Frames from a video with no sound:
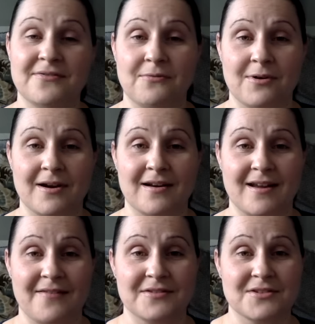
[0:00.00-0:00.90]
for it, and I
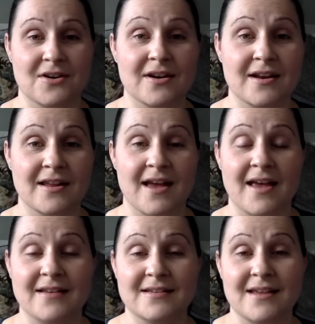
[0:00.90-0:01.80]
haven't started it
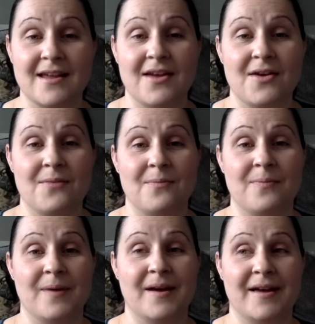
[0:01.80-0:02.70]
yet,
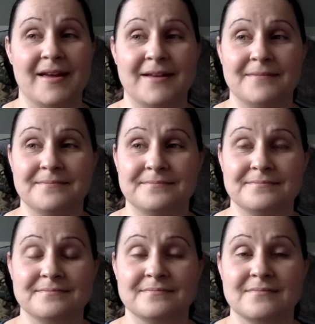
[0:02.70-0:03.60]
but
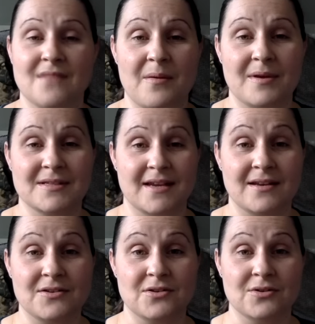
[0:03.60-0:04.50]
I'm
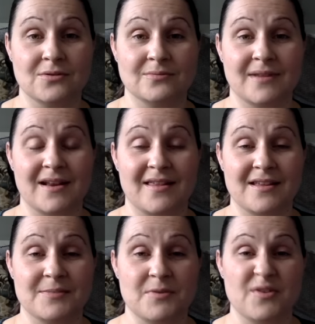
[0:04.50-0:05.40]
excited to, and I think
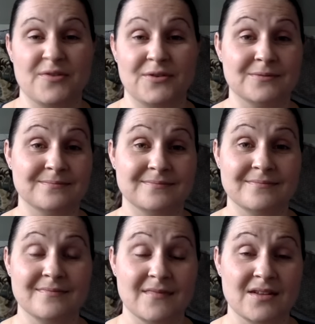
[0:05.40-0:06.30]
it's beautiful.
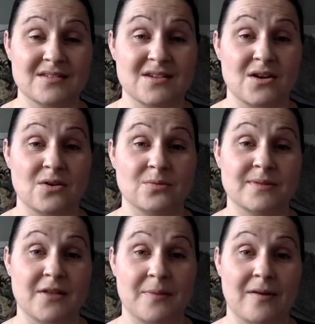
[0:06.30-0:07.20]
So
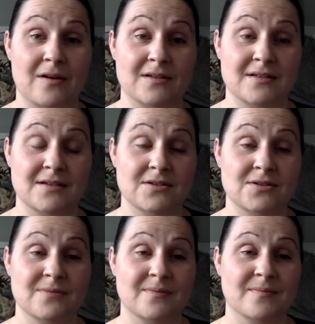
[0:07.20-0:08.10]
Death by Cross
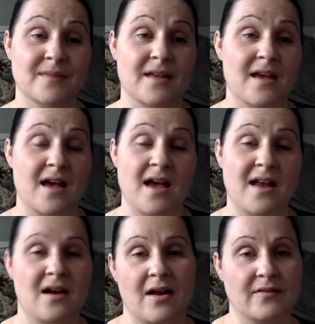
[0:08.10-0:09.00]
Stitch.
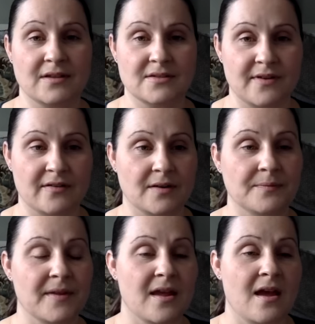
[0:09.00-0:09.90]
And I don't have a least favorite.
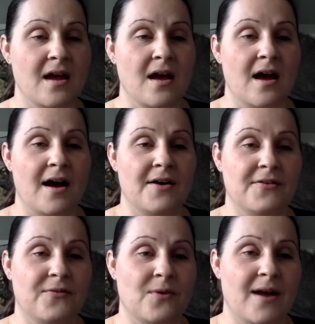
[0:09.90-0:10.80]

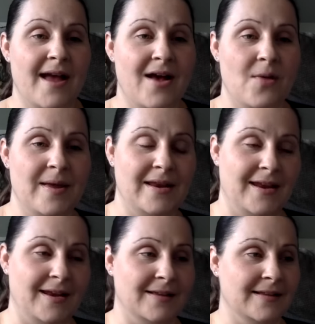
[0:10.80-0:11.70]
For how
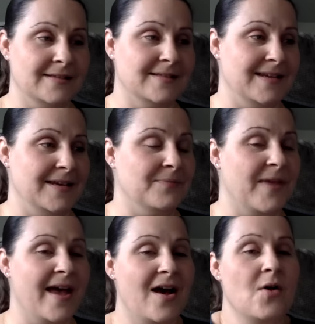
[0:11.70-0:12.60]
many? Let's see.
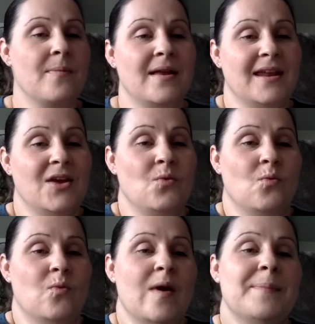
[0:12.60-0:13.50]
How many
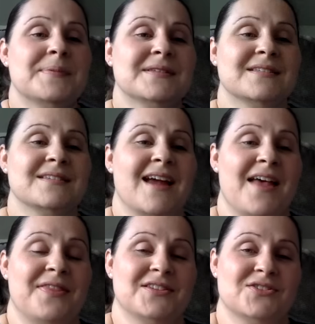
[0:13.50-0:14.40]
whips
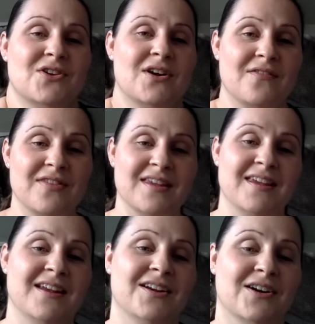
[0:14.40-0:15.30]
at the start of the
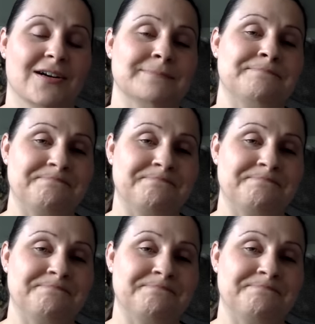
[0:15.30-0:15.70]
year?